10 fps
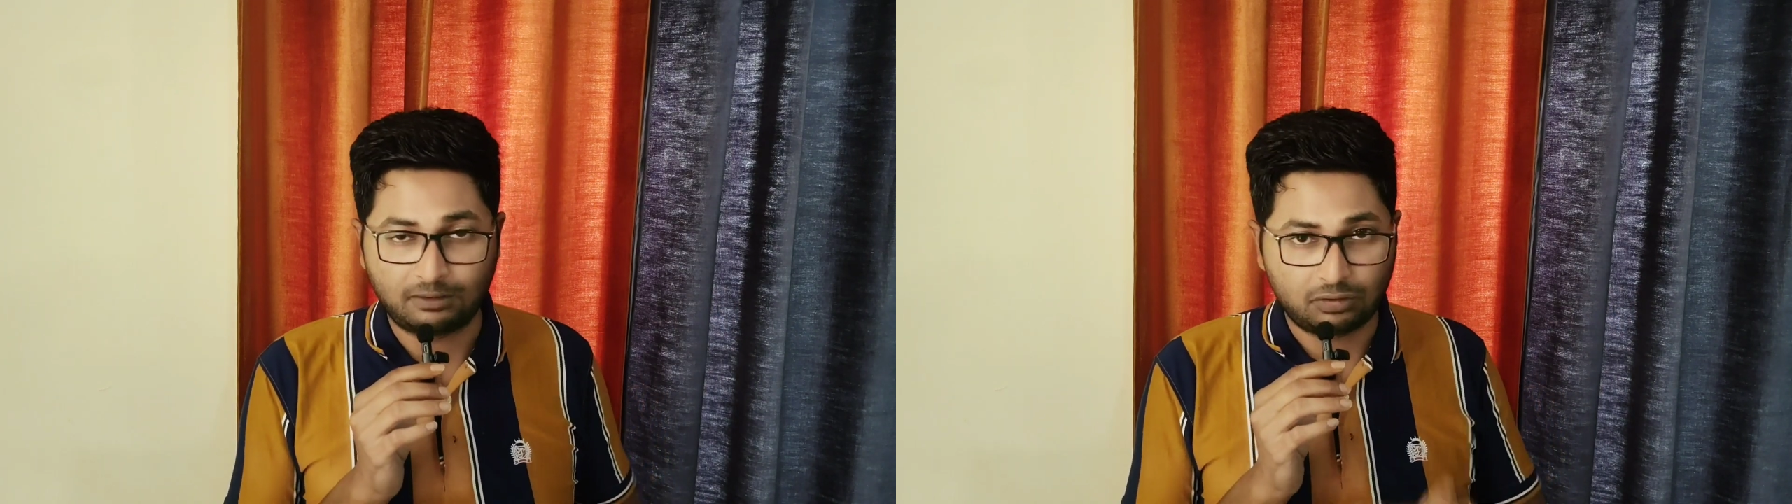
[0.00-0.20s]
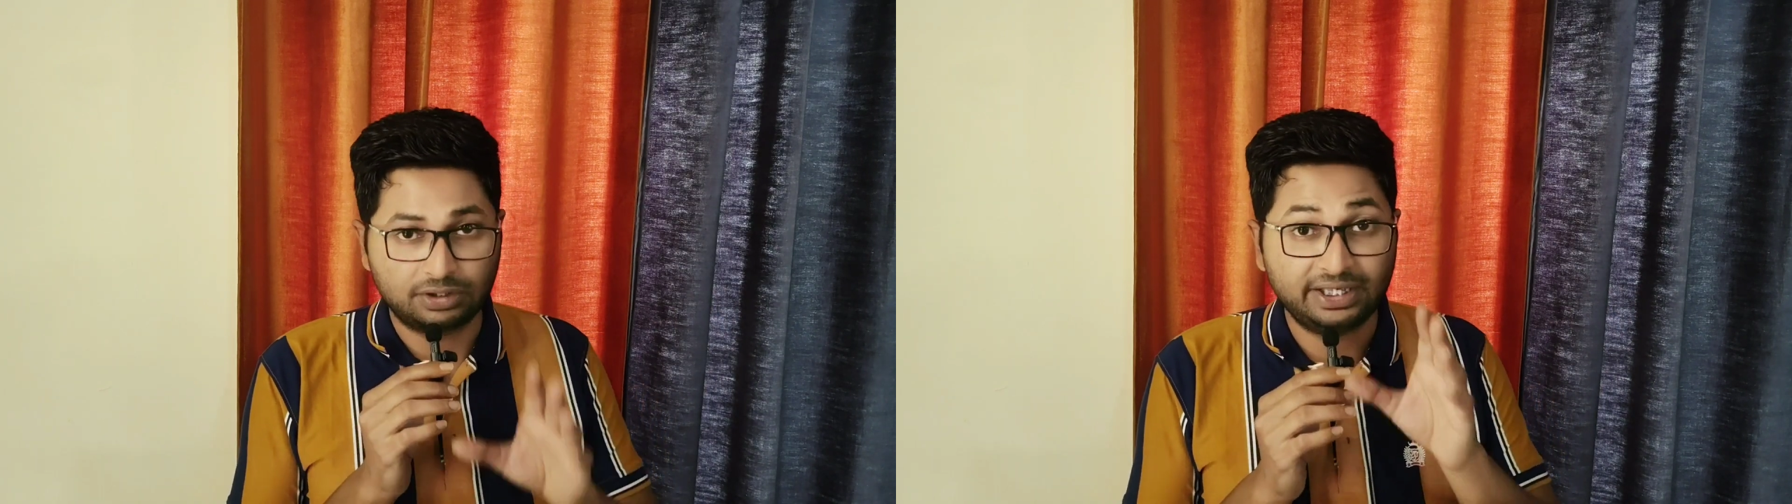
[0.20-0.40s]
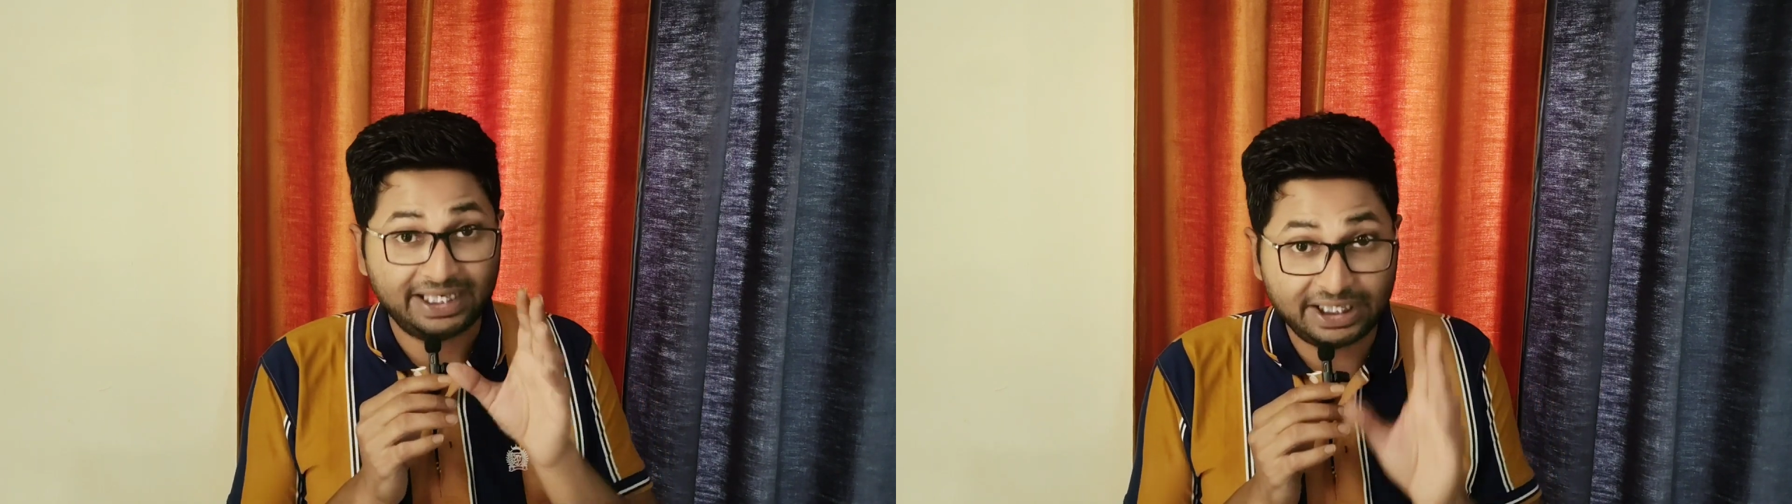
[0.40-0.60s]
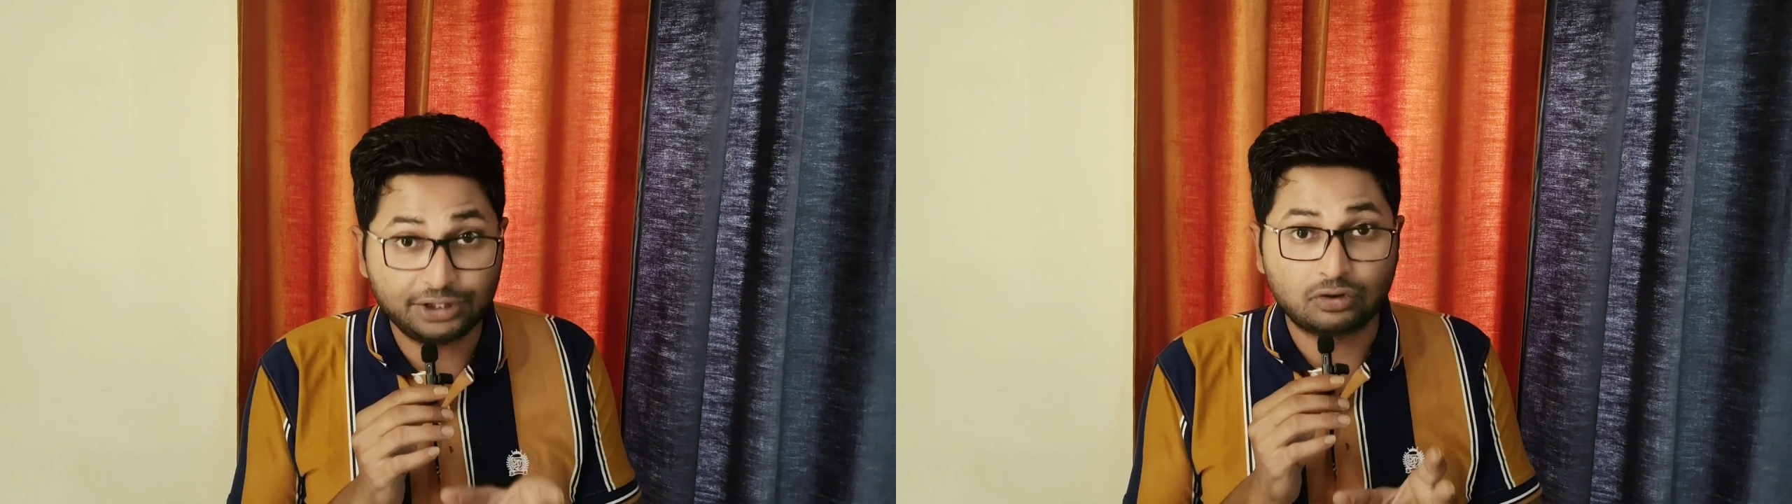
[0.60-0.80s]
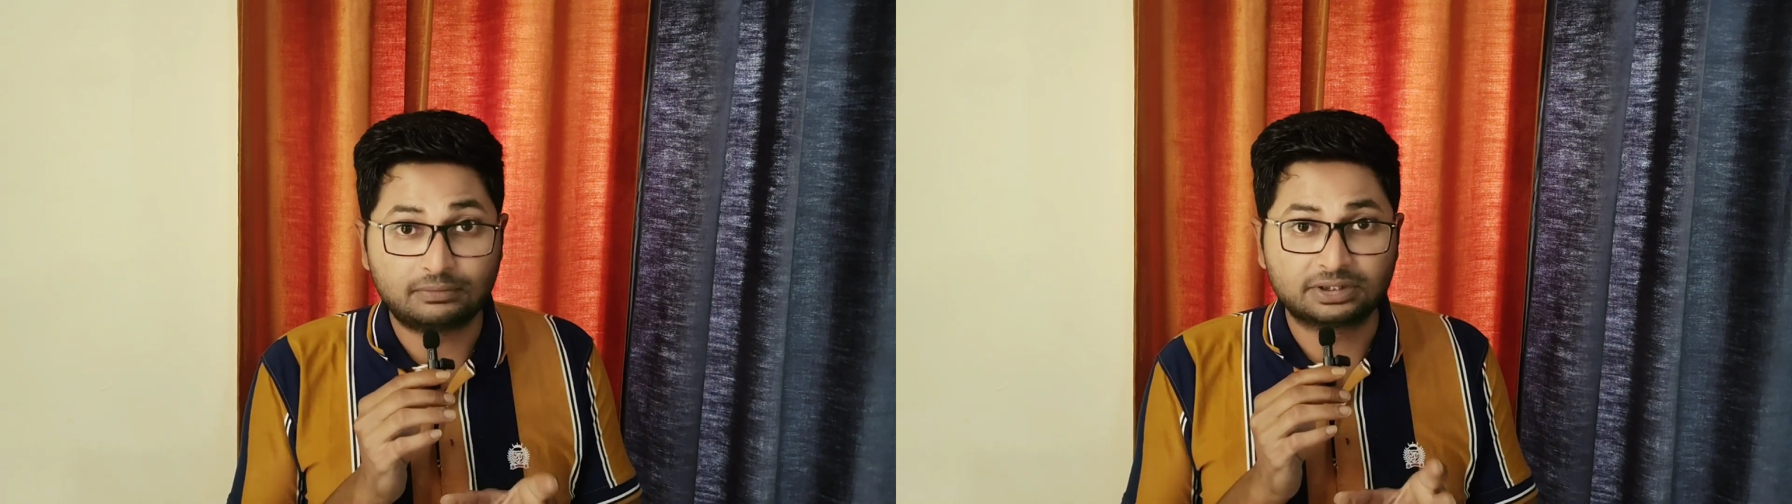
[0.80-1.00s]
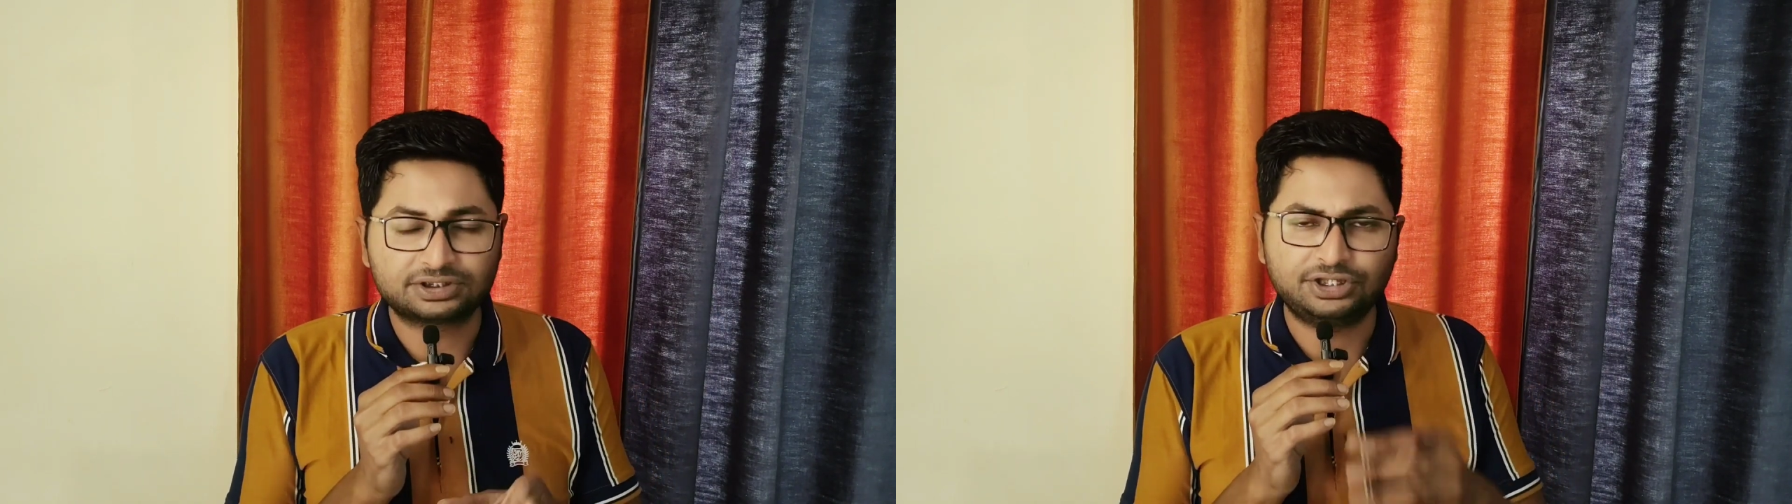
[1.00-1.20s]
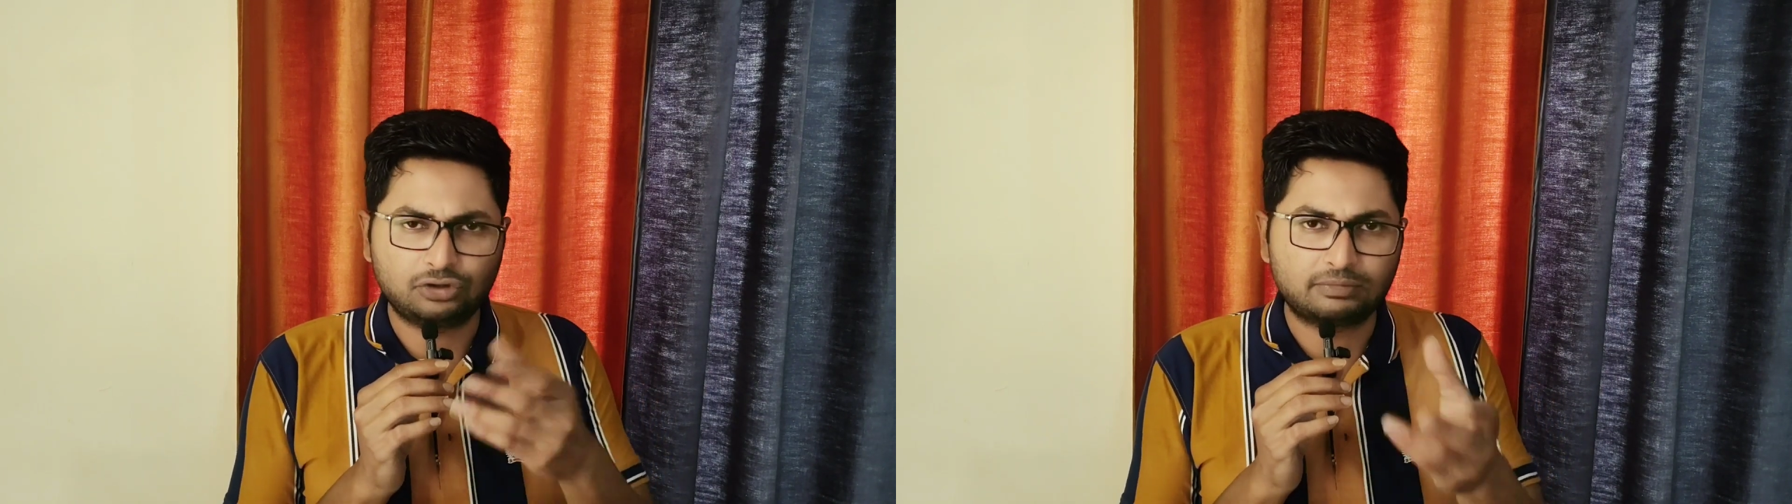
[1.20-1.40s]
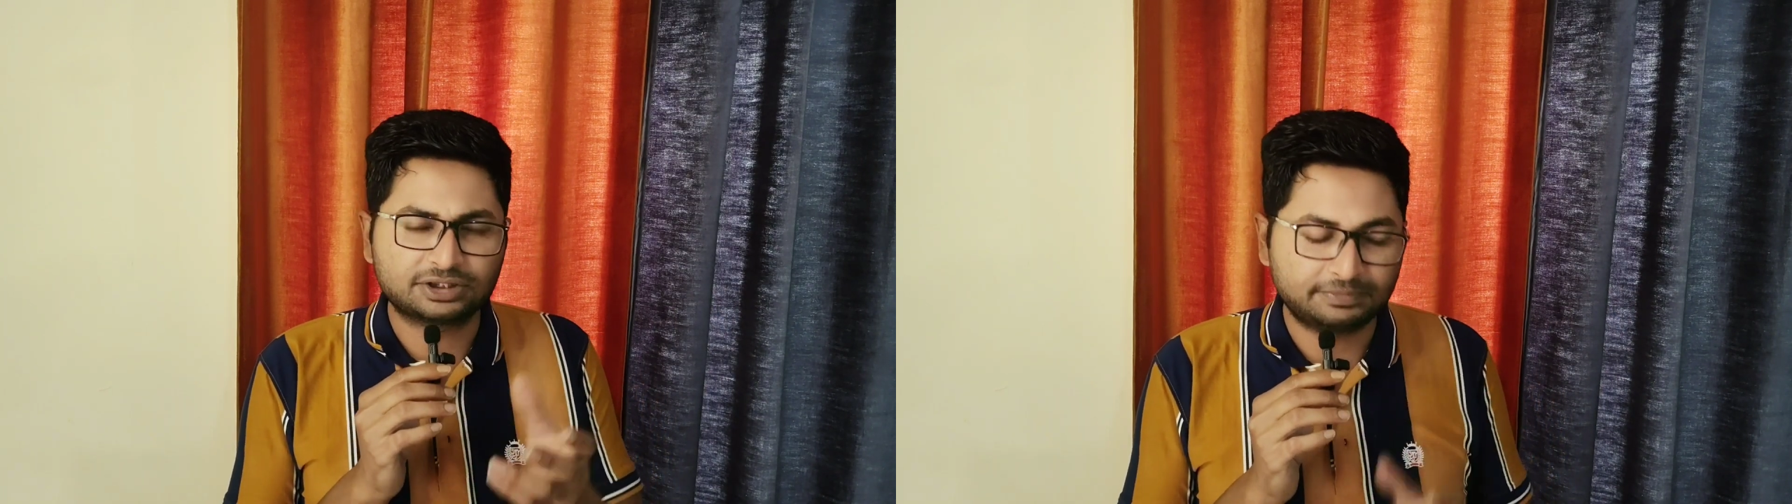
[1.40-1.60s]
on
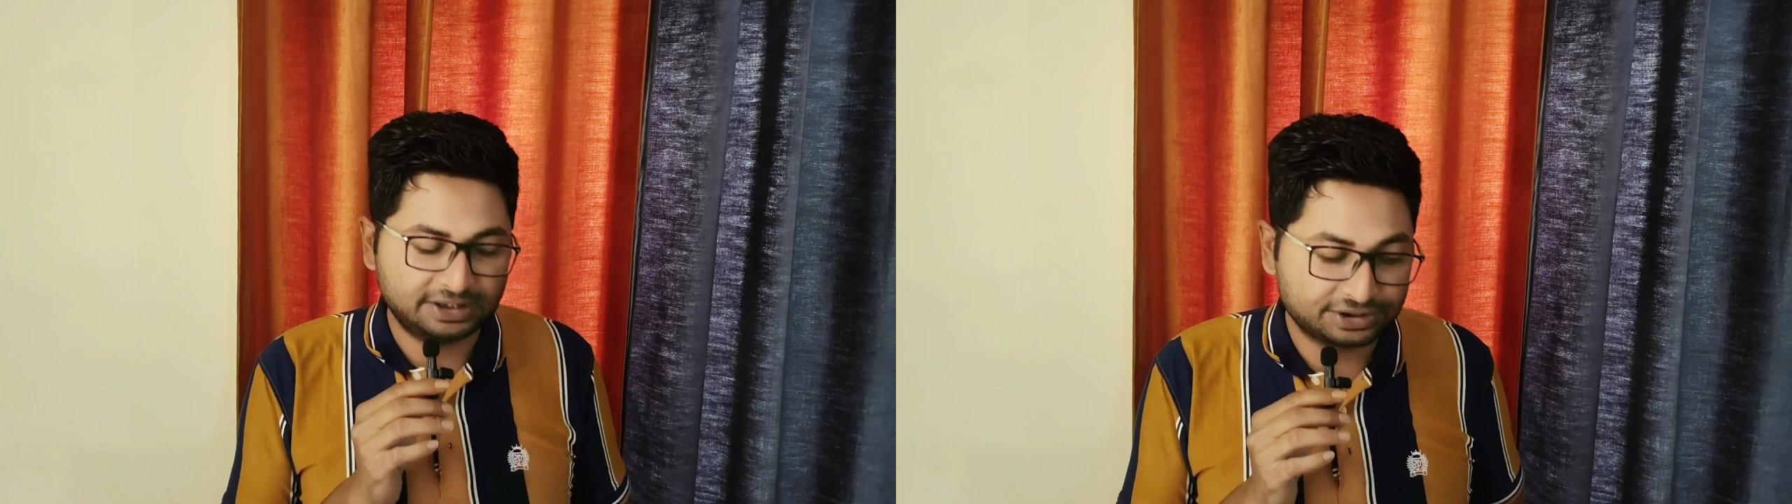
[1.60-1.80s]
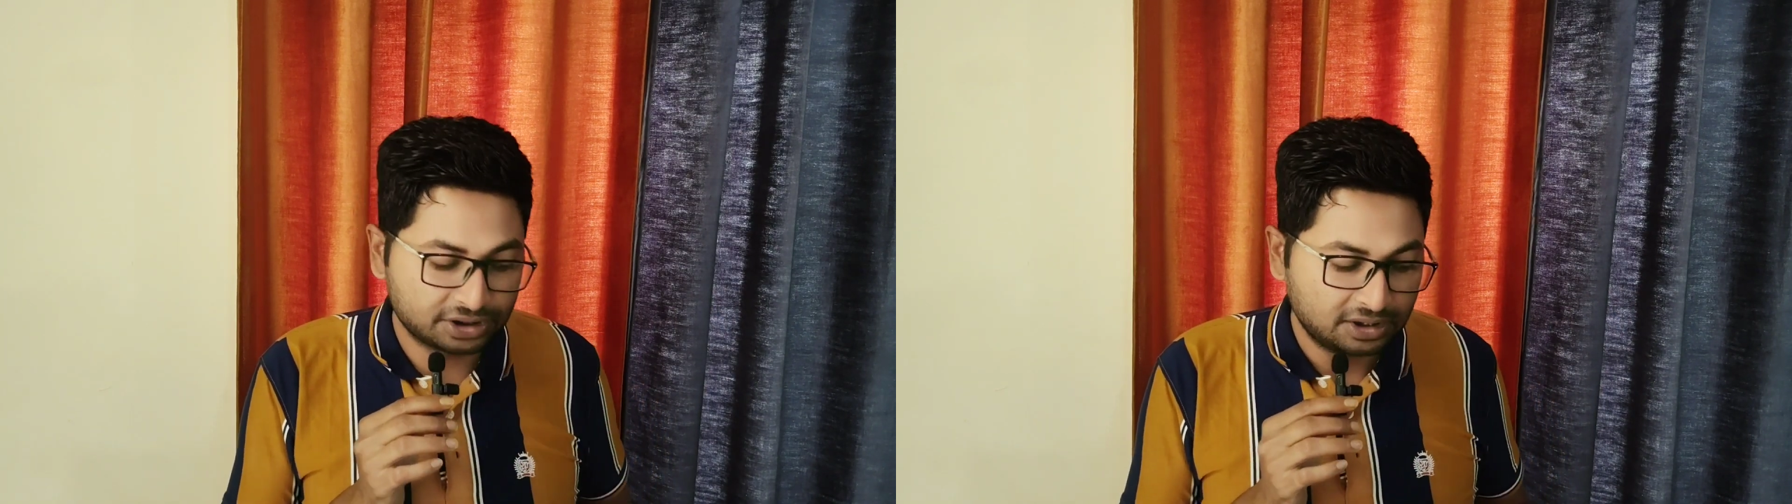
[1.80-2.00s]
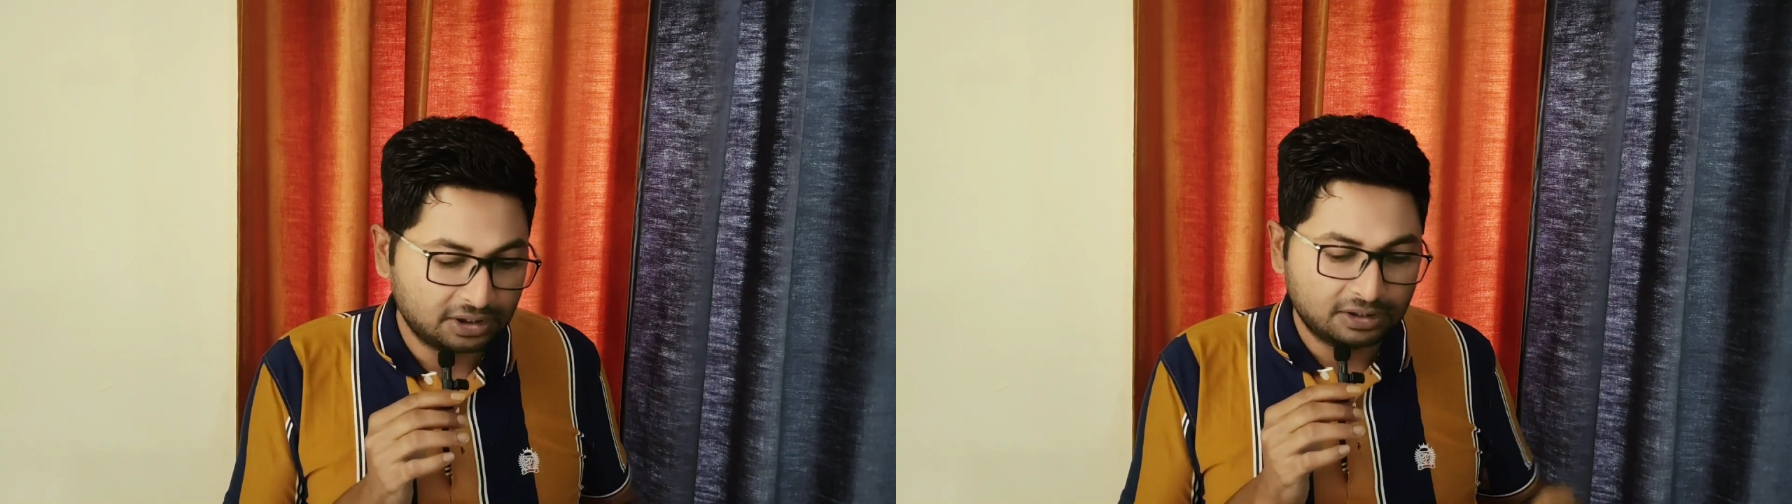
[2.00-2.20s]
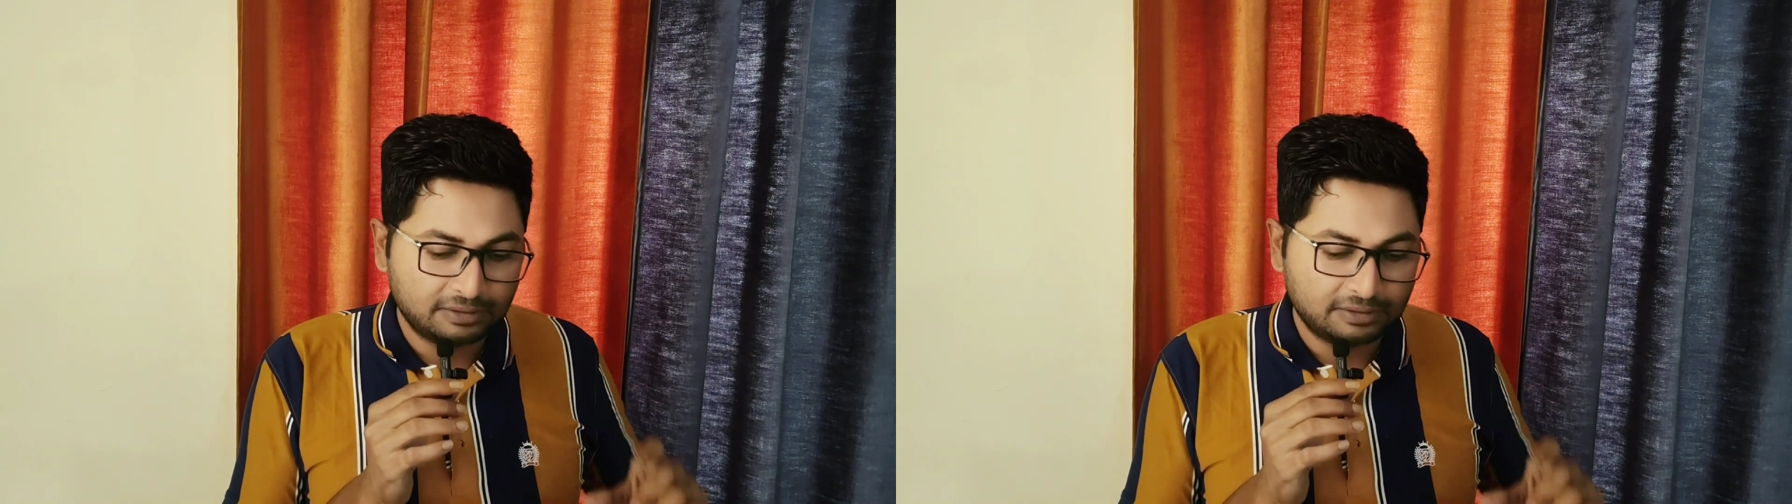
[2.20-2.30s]
E-commerce means